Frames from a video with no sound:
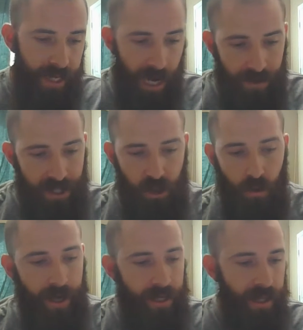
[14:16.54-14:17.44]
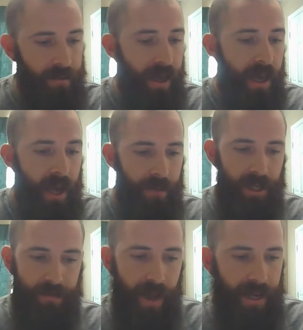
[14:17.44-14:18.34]
Now, in this curriculum,
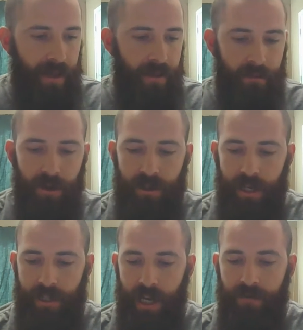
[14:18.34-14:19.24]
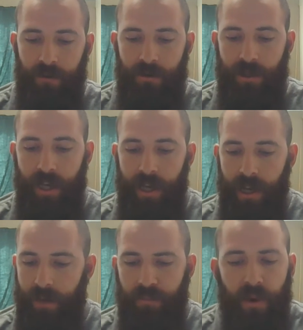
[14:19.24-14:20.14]
this man Nathan Busenitz covers
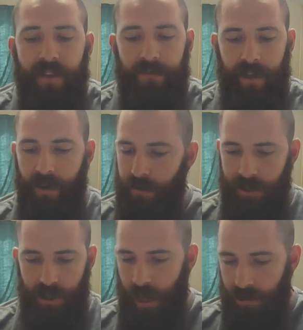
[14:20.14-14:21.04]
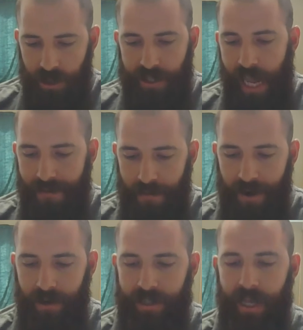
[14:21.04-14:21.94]
briefly, and I'll just name him
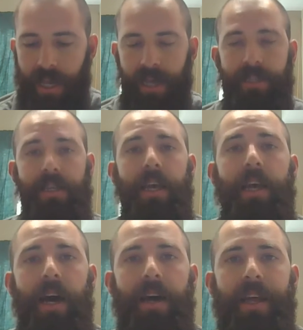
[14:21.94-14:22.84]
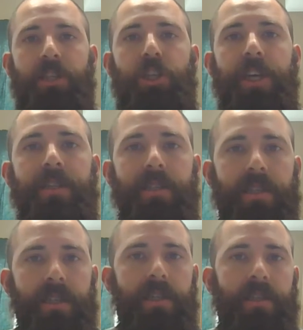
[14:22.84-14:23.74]
here in a second, that
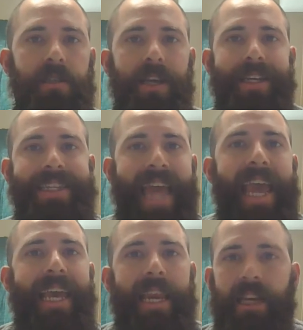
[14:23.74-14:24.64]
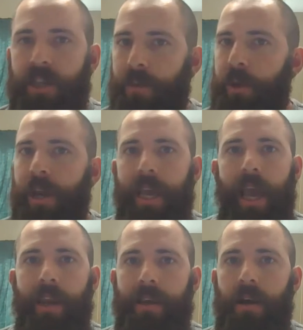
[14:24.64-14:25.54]
Jesus's deity is
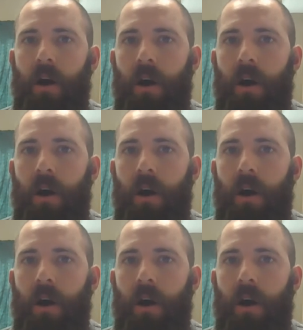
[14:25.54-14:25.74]
communicated